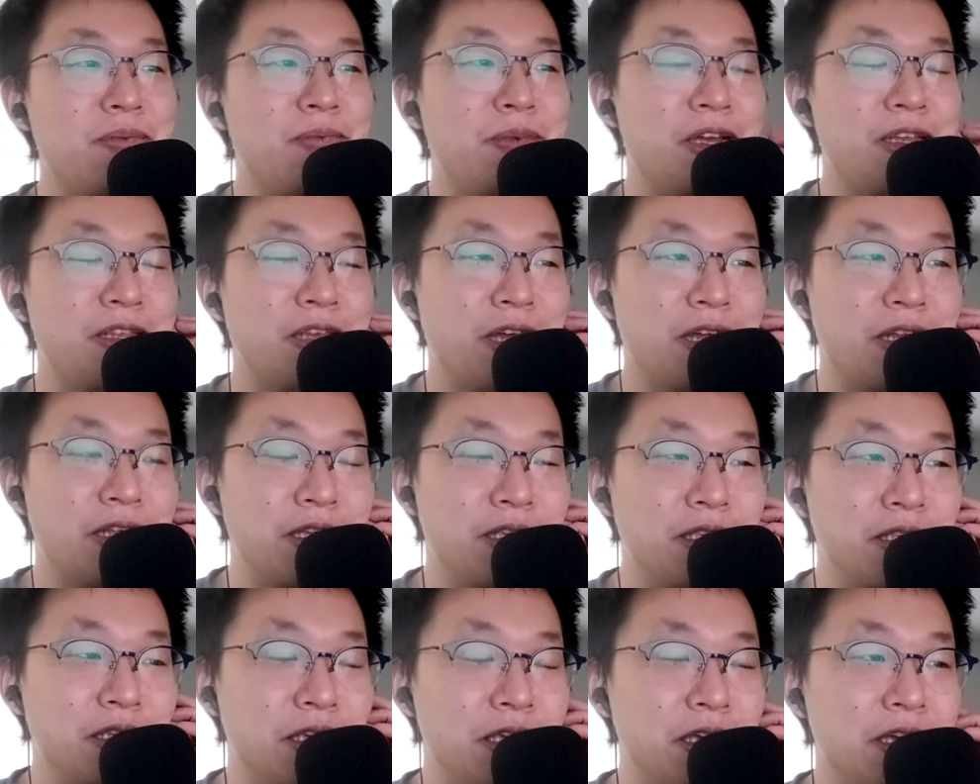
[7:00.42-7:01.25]
by that
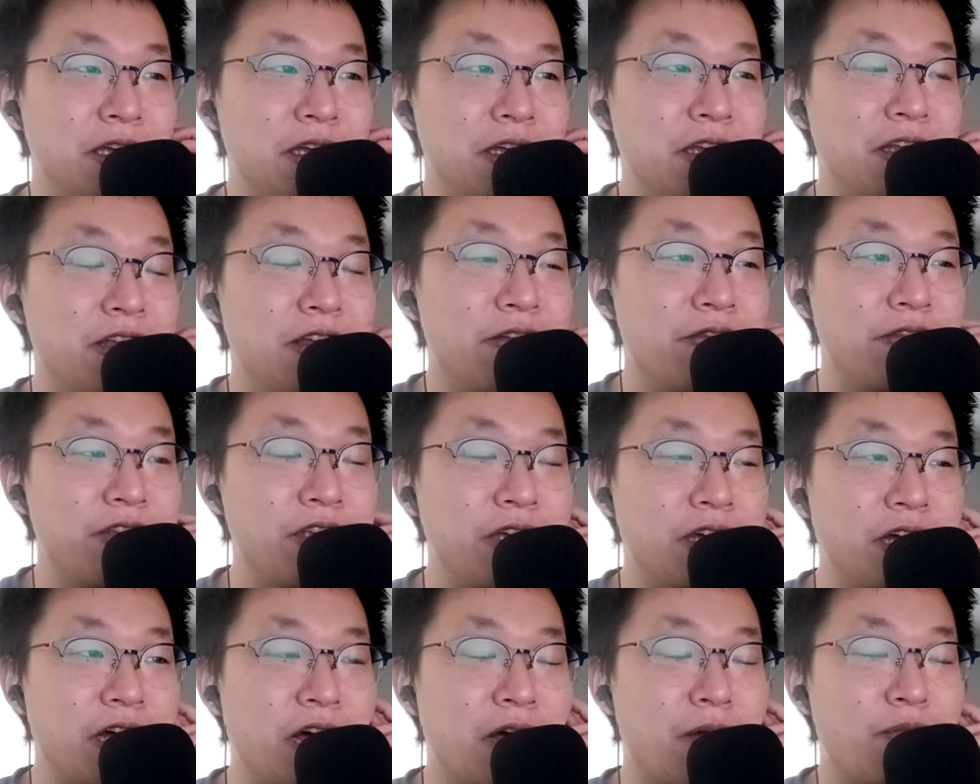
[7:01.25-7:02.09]
is if
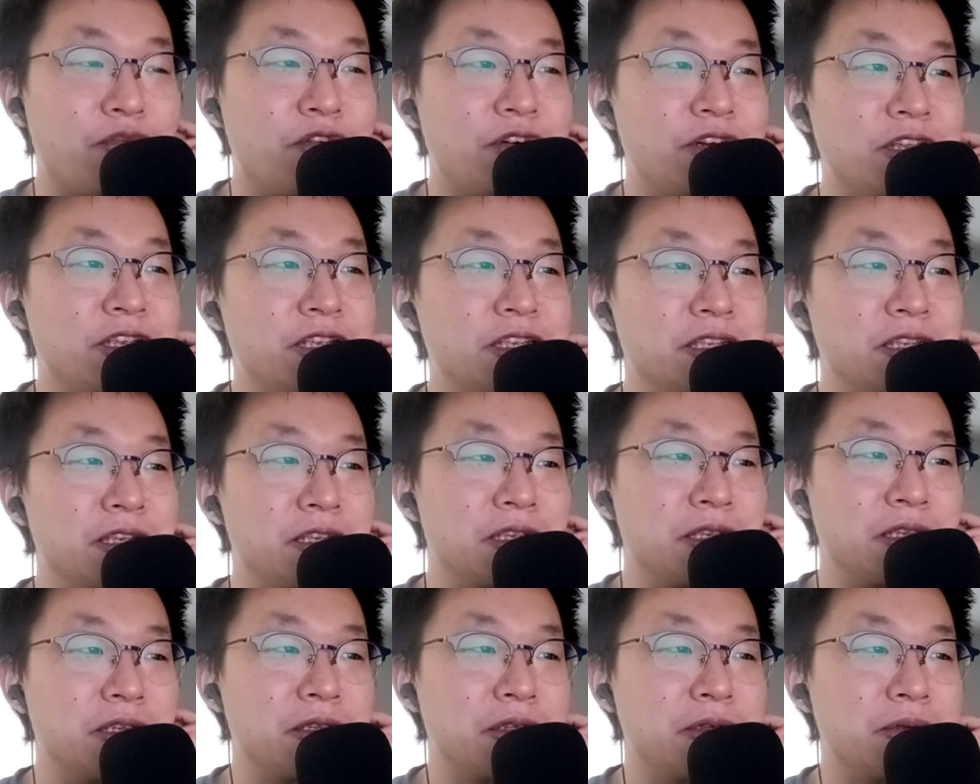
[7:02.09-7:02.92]
the operating
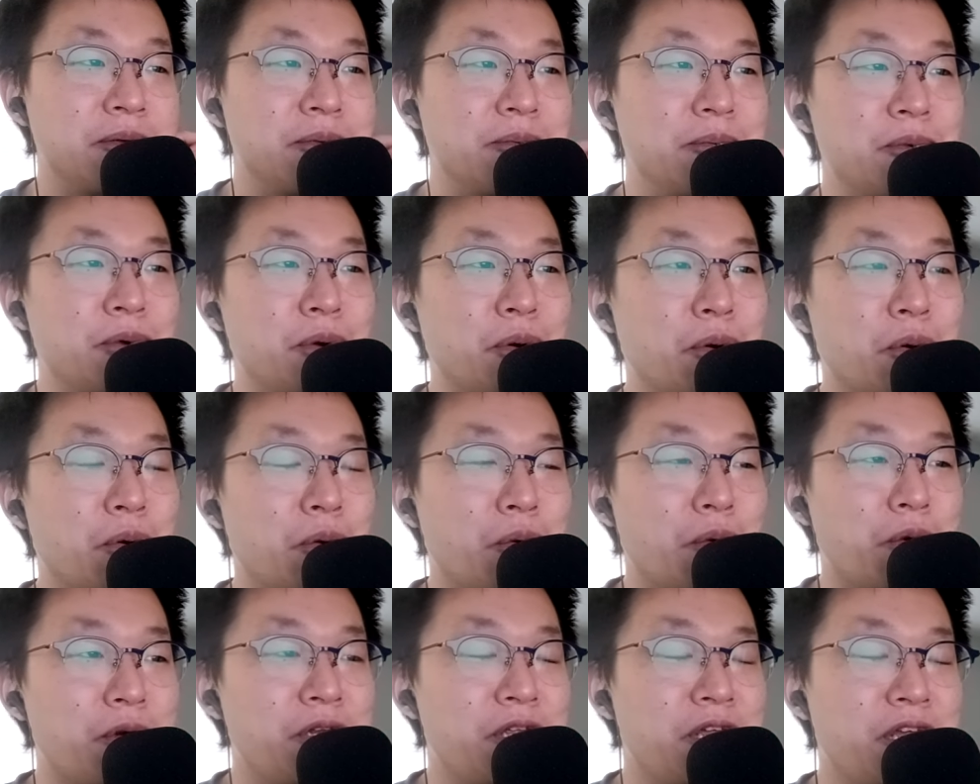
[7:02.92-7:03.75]
system
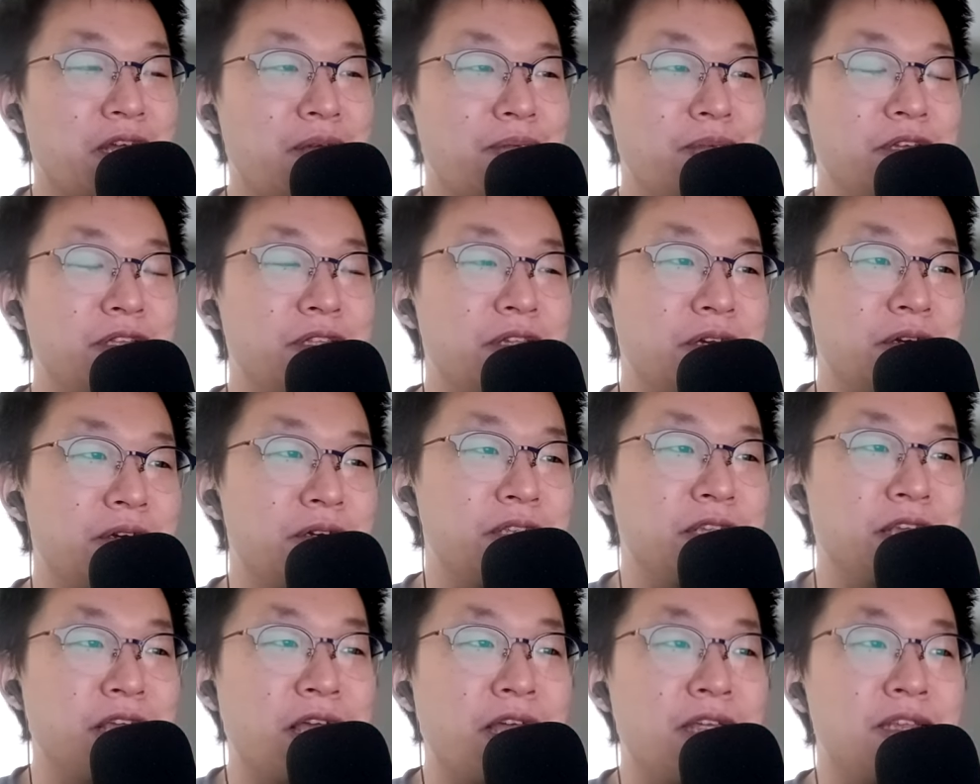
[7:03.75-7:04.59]
or the
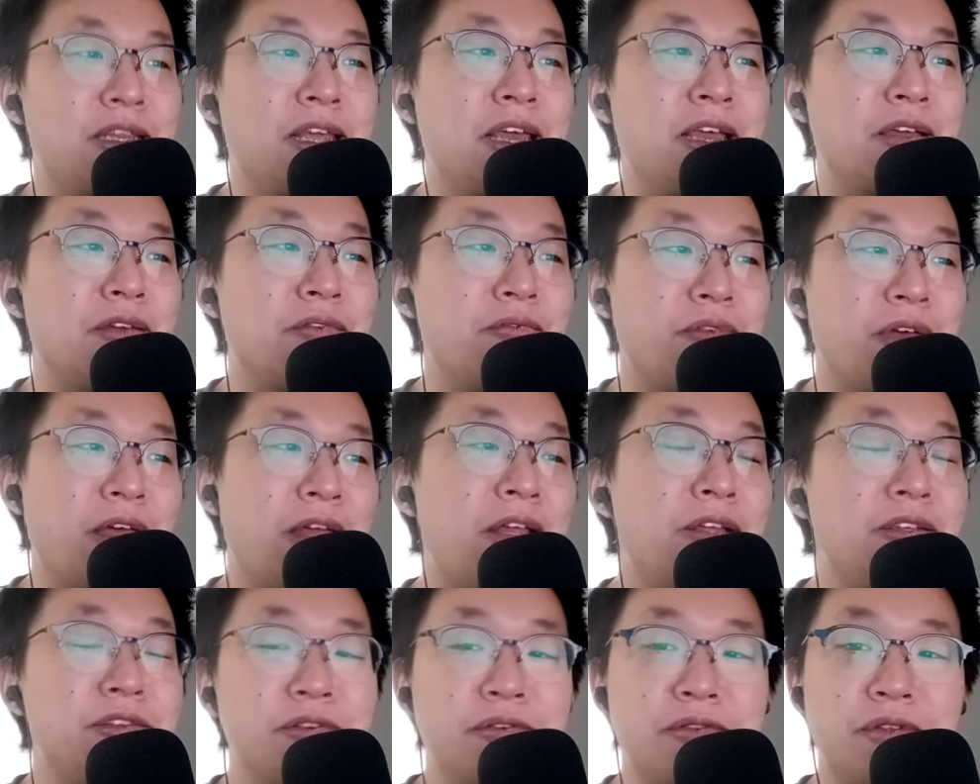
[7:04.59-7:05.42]
emulators can't take
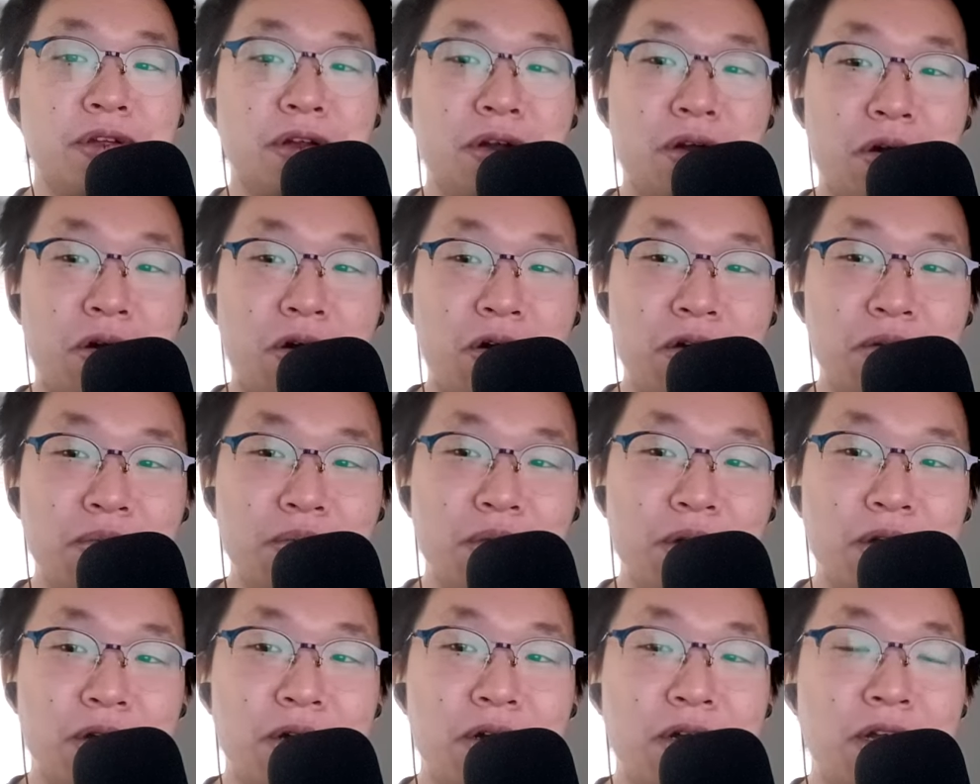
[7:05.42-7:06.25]
advantage of the
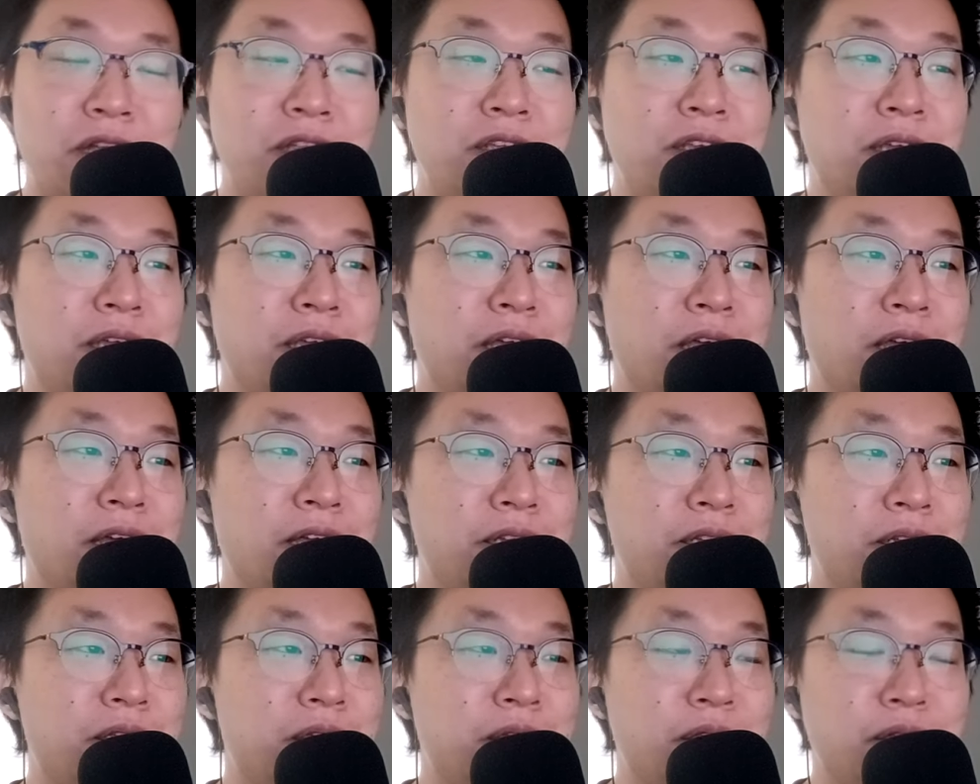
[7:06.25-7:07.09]
hardware and you
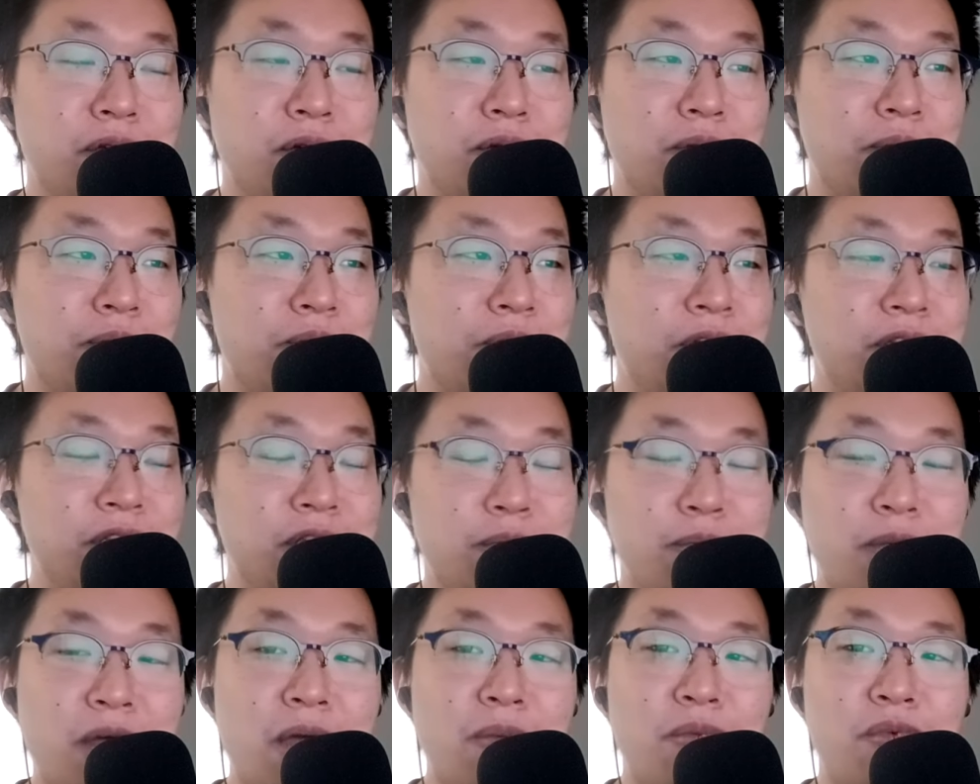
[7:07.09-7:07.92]
get, you know,
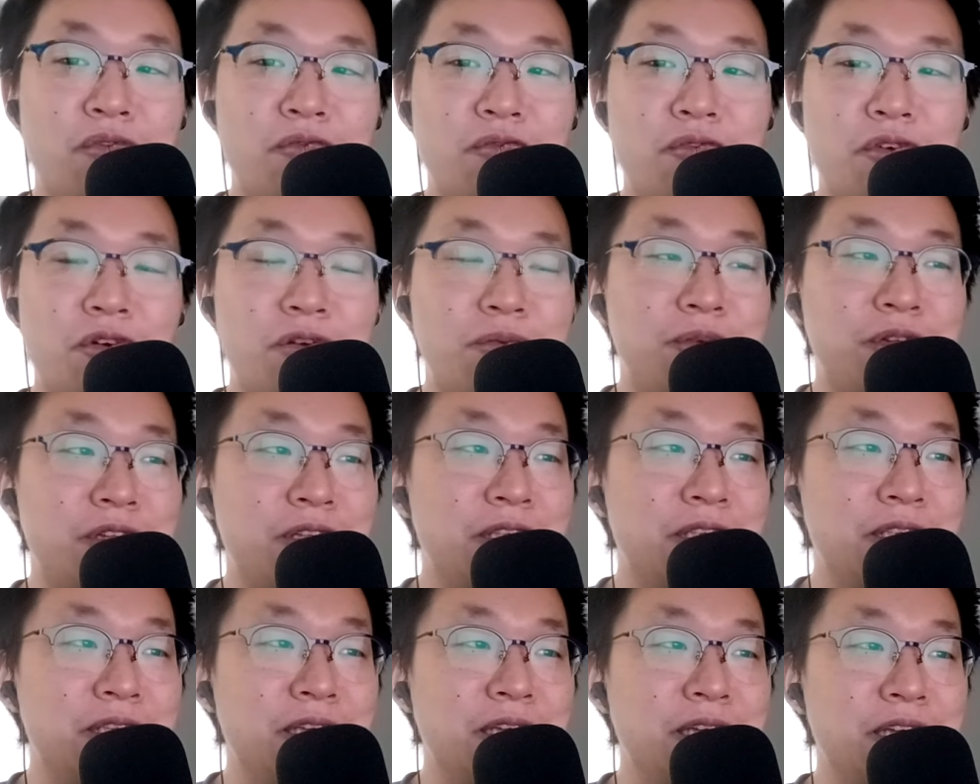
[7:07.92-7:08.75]
really bad
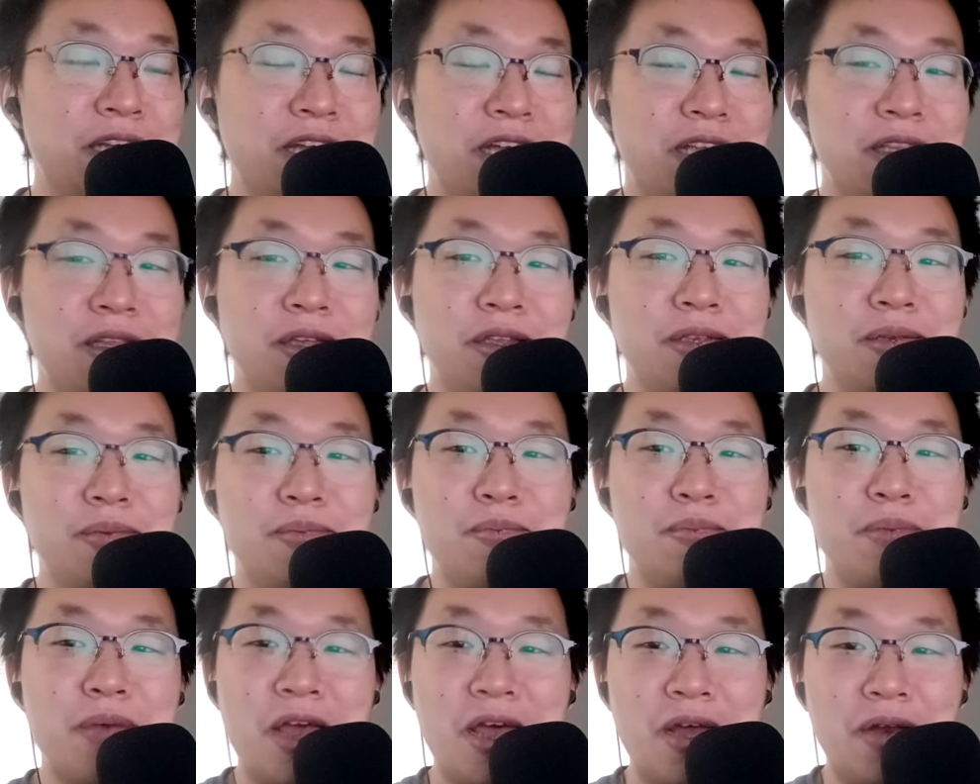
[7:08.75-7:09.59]
performance, it
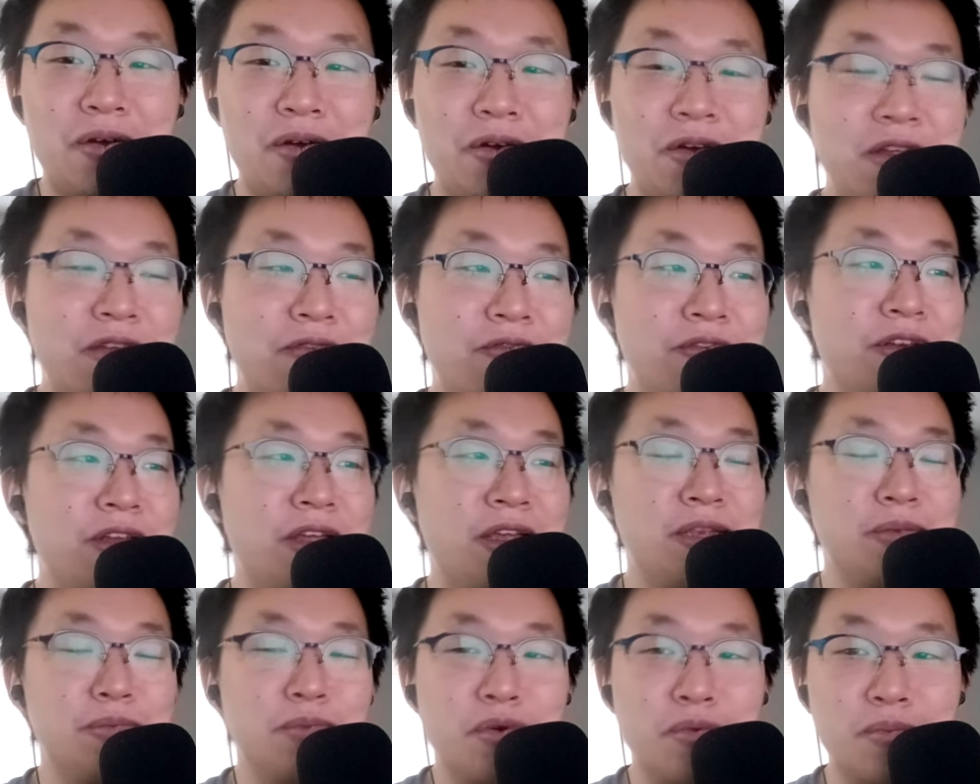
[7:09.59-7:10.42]
doesn't matter if it
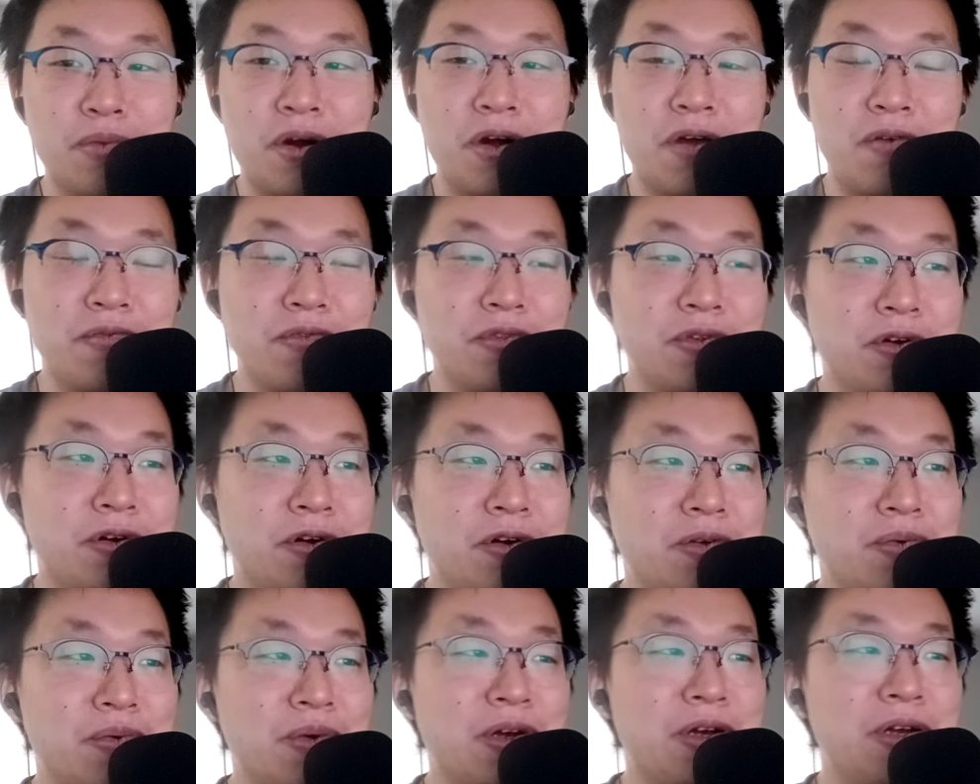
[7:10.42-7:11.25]
has more powerful
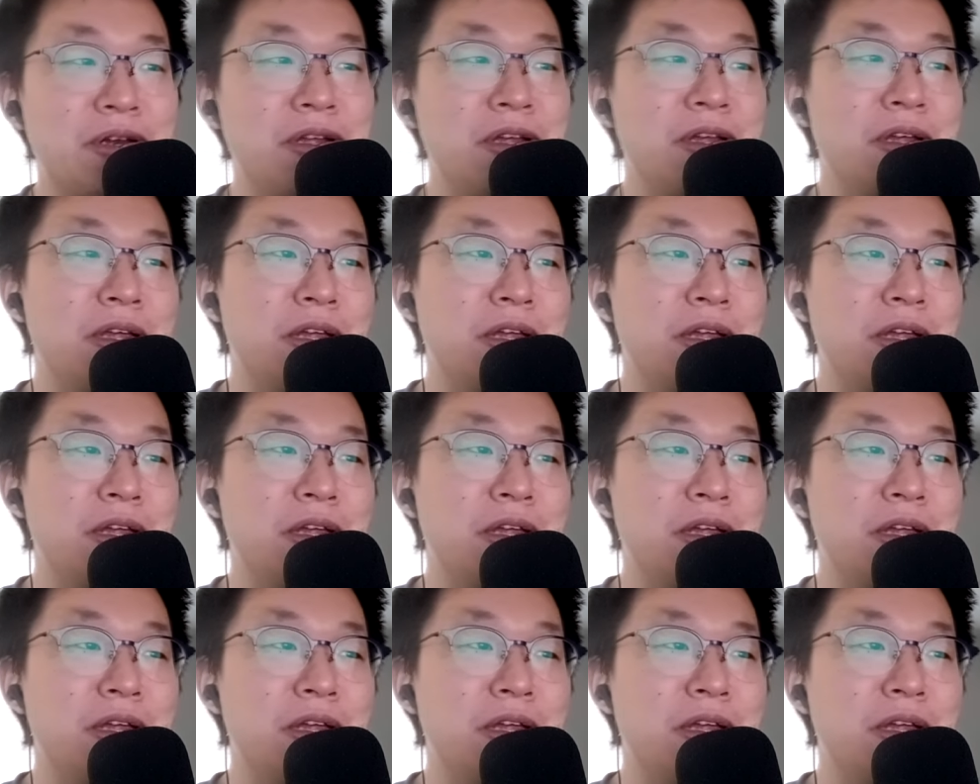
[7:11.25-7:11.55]
hardware.